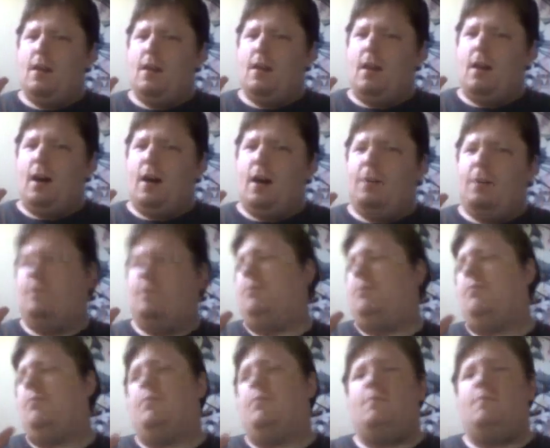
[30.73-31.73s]

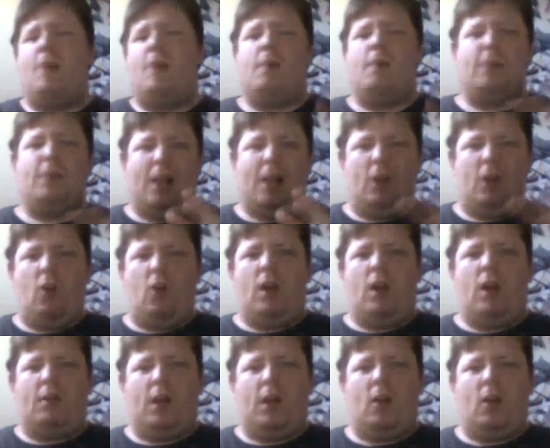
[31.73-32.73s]
later on
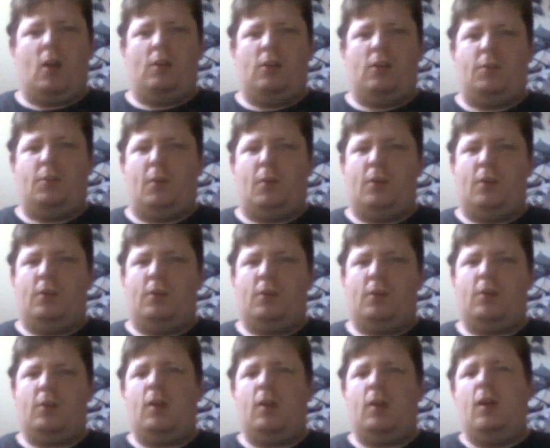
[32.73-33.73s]
I'm going to go into
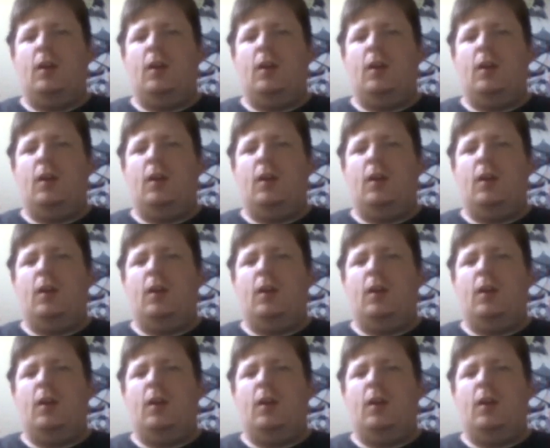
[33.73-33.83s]
spoilers.